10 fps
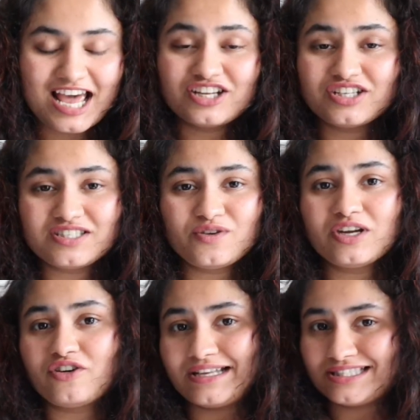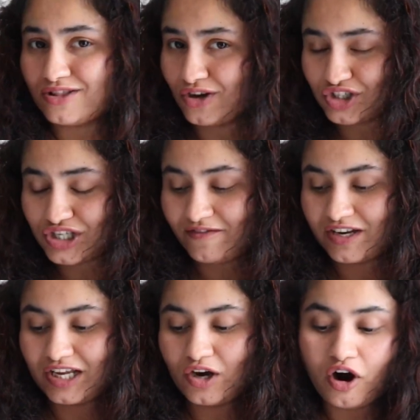just to increase the
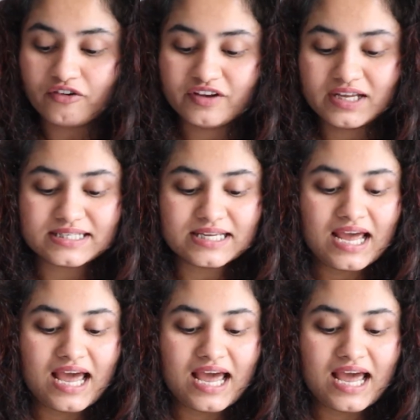longevity of it.